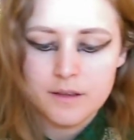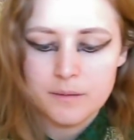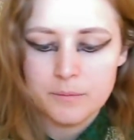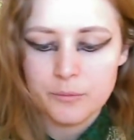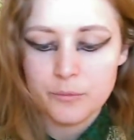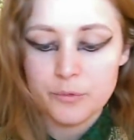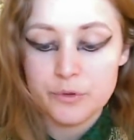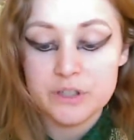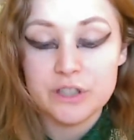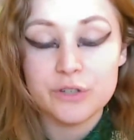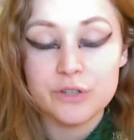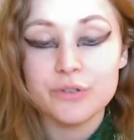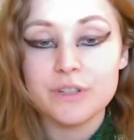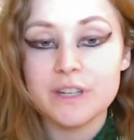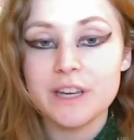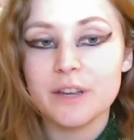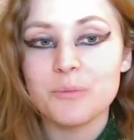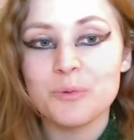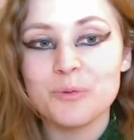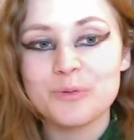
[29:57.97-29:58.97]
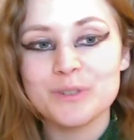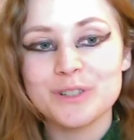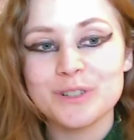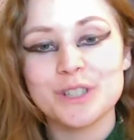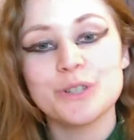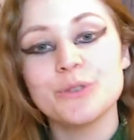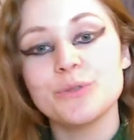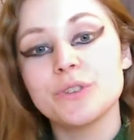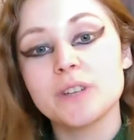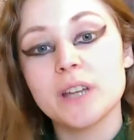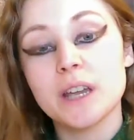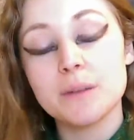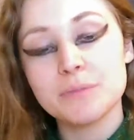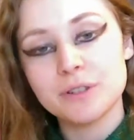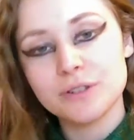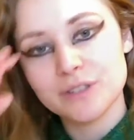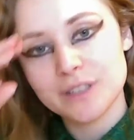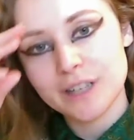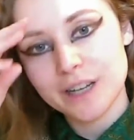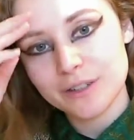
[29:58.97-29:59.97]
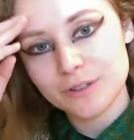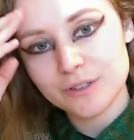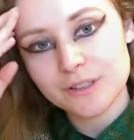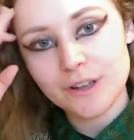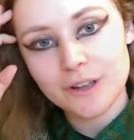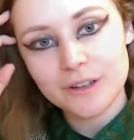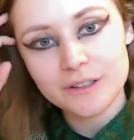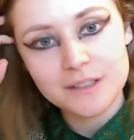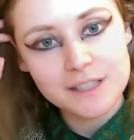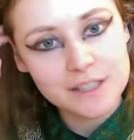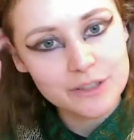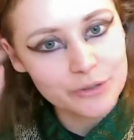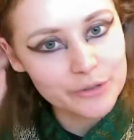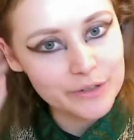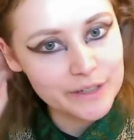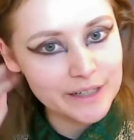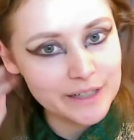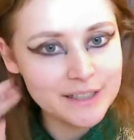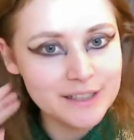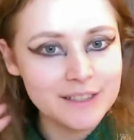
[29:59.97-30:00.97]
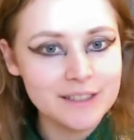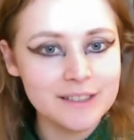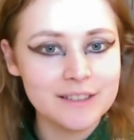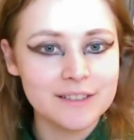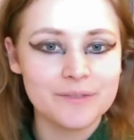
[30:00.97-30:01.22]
I'm going to take a moment to type their titles on screen.